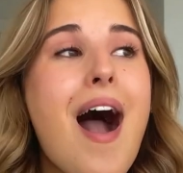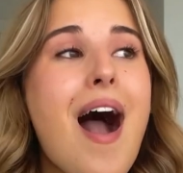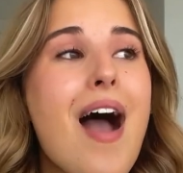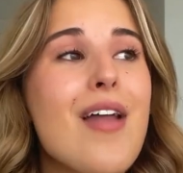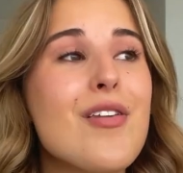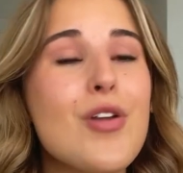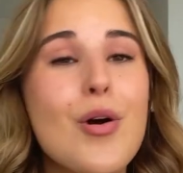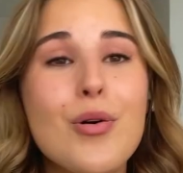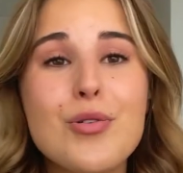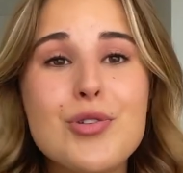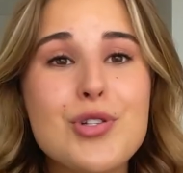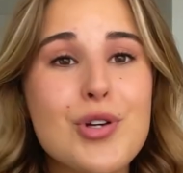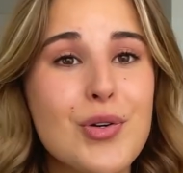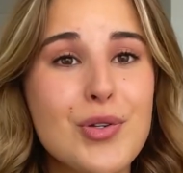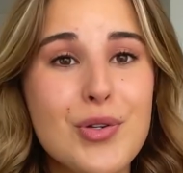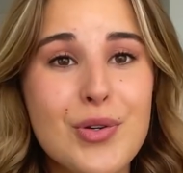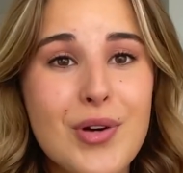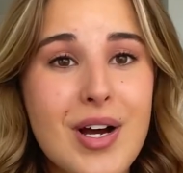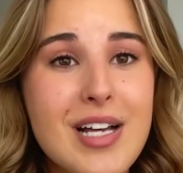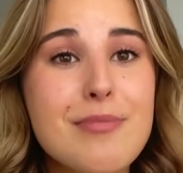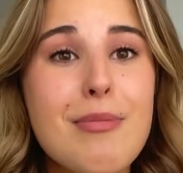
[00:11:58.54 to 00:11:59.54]
no
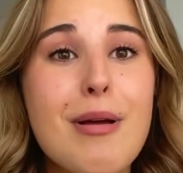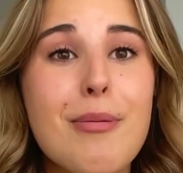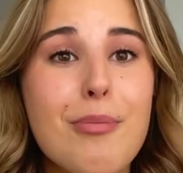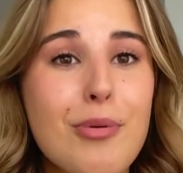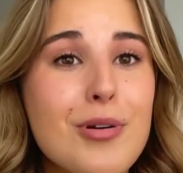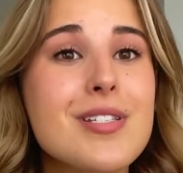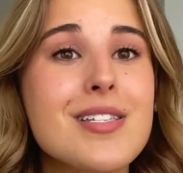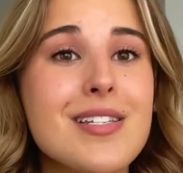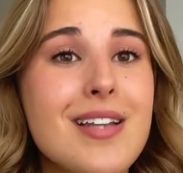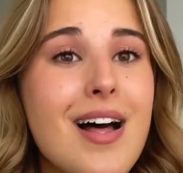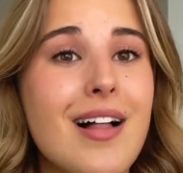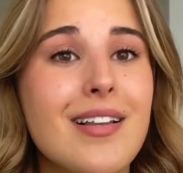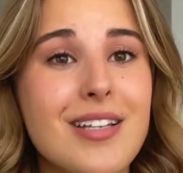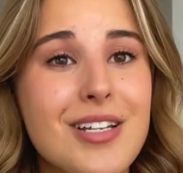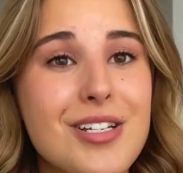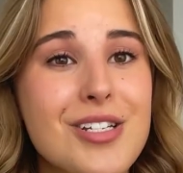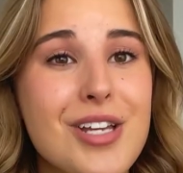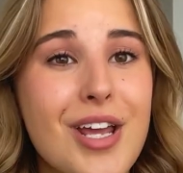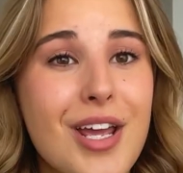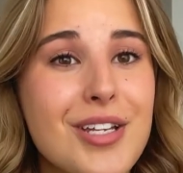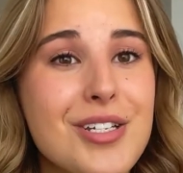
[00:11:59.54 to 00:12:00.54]
joke, you guys, my personality
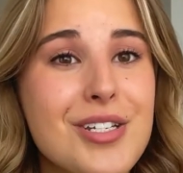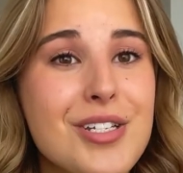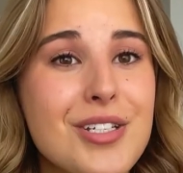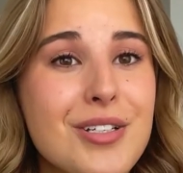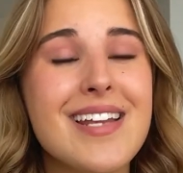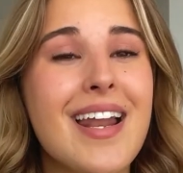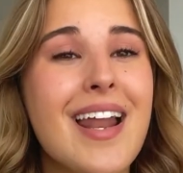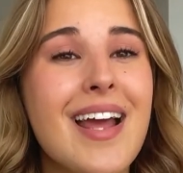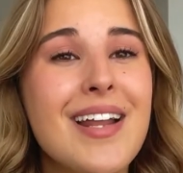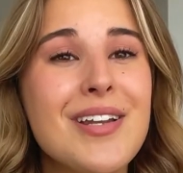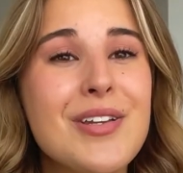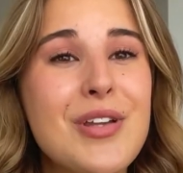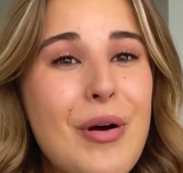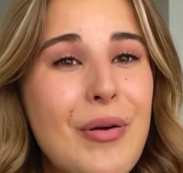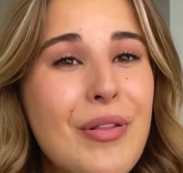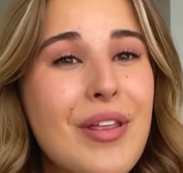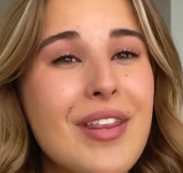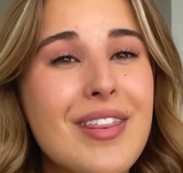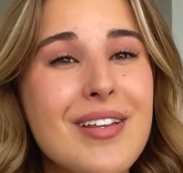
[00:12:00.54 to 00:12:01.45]
changed. And I know that